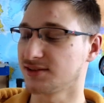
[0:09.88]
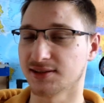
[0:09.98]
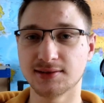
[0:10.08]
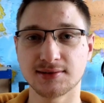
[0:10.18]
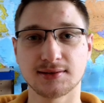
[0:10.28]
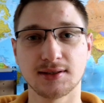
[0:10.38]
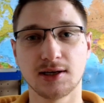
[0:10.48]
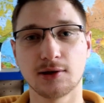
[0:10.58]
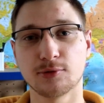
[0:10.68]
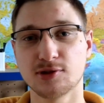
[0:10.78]
cyst,
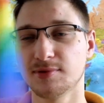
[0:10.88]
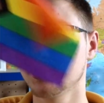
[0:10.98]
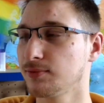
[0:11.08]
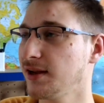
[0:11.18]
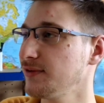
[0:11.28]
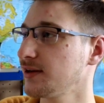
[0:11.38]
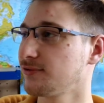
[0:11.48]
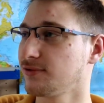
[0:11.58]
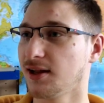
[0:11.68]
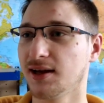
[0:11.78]
which means waving a
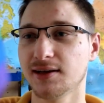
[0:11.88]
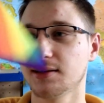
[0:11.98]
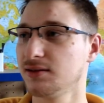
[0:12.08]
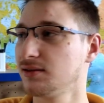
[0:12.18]
flag